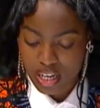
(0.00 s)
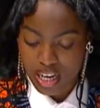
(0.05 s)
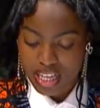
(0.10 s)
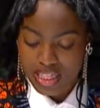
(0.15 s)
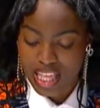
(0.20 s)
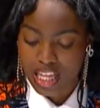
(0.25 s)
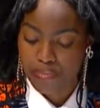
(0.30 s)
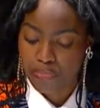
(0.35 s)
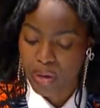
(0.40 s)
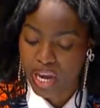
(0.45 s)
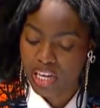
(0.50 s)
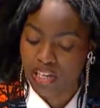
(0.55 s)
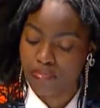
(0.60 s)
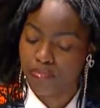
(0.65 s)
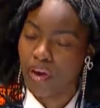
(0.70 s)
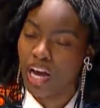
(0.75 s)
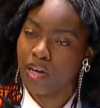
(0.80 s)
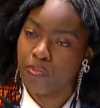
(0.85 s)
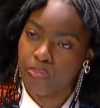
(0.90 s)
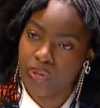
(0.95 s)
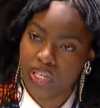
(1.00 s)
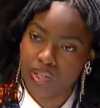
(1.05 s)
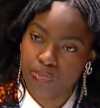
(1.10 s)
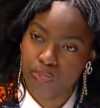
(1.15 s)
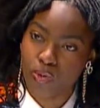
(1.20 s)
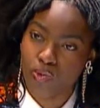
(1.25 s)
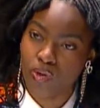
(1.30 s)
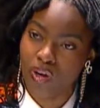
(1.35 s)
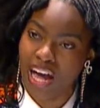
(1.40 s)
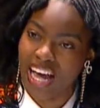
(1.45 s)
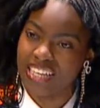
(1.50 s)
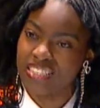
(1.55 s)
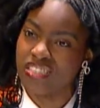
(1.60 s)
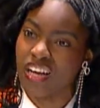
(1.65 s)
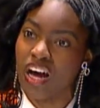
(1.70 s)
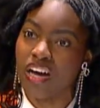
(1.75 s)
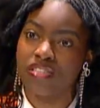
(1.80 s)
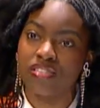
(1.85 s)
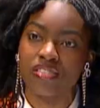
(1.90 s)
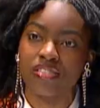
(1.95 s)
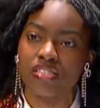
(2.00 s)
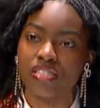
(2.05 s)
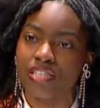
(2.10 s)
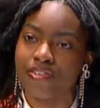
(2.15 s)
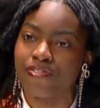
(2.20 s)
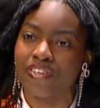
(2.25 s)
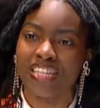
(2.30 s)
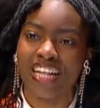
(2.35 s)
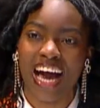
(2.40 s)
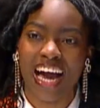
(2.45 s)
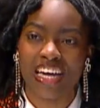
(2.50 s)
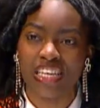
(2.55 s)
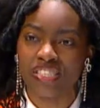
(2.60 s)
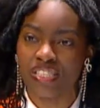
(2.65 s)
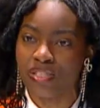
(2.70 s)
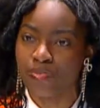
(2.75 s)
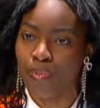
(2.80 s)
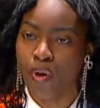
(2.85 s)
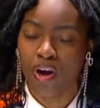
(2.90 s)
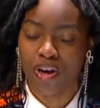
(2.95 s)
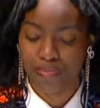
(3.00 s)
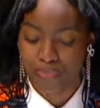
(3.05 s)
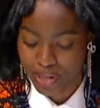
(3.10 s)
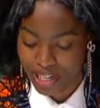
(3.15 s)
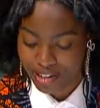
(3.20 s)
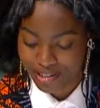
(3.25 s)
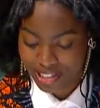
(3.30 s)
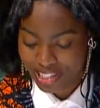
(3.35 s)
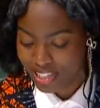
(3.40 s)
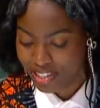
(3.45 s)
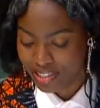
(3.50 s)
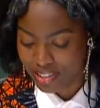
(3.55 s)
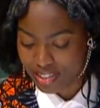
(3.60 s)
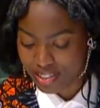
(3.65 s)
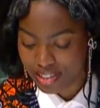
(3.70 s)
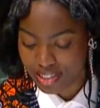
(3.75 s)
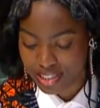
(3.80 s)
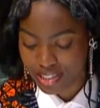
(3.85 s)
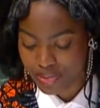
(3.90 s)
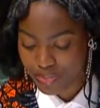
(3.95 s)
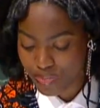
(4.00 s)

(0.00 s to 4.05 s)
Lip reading: that paint my people as uncivilized barbarians.